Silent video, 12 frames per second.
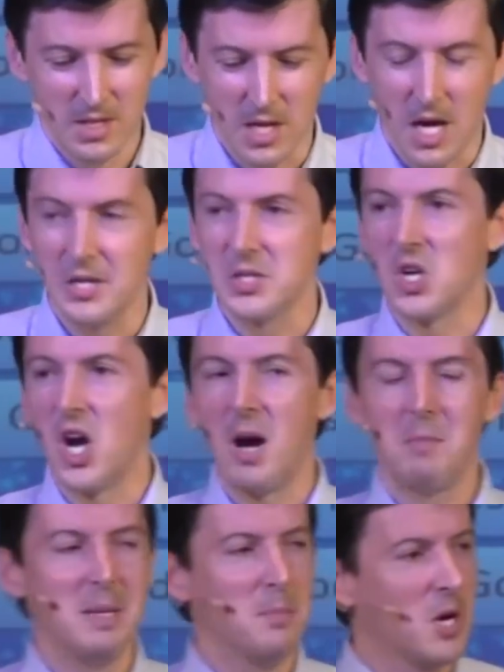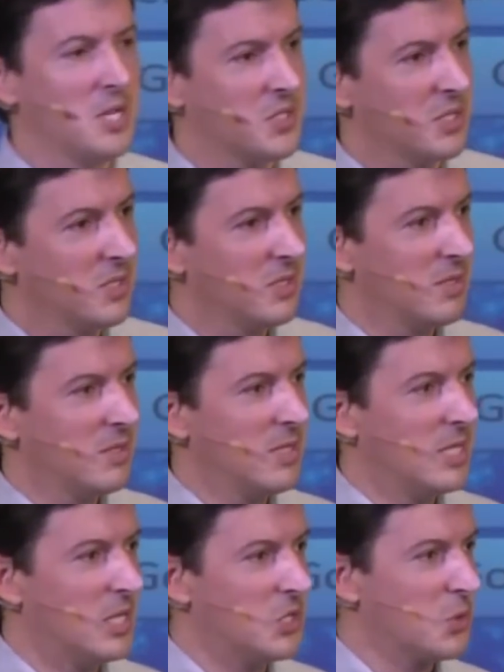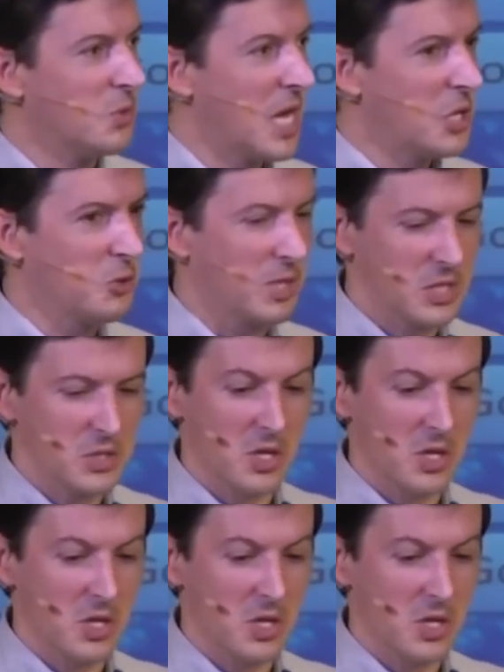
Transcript: God is omnipresent, and so naturally his